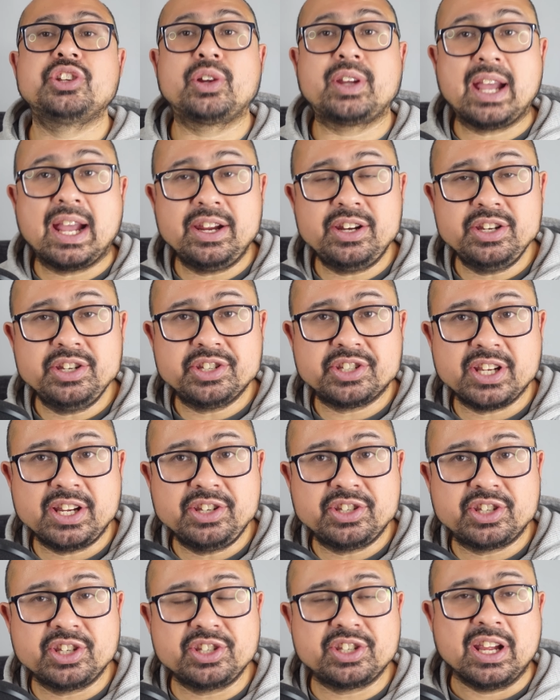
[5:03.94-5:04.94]
cadence
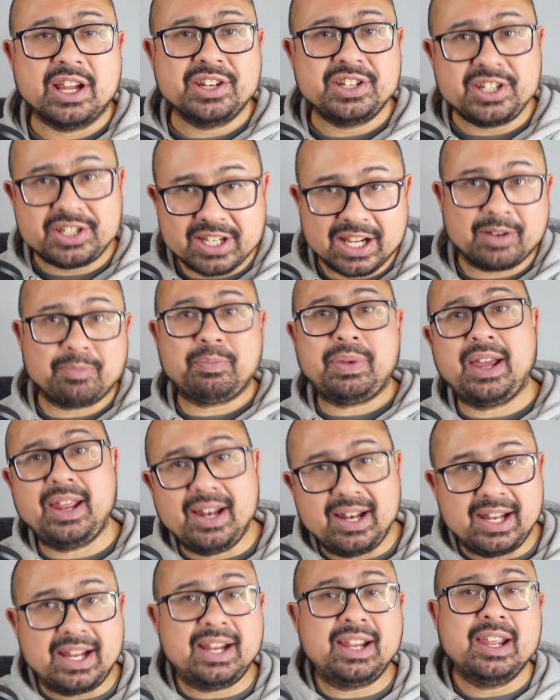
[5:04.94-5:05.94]
sensors detect
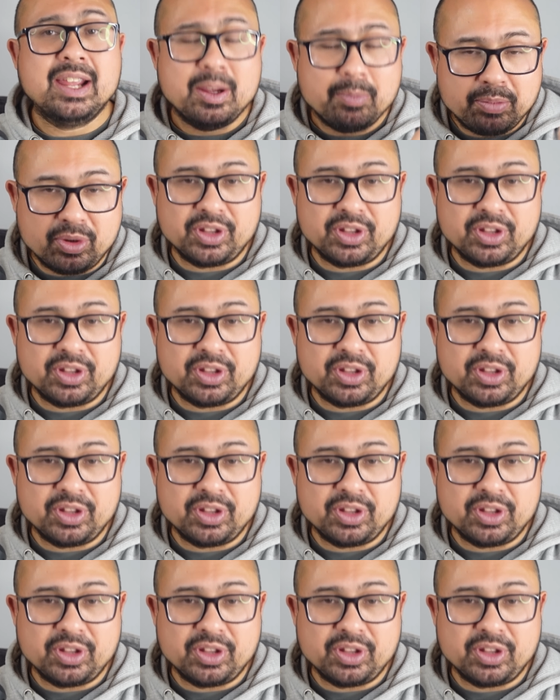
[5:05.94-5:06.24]
pedaling,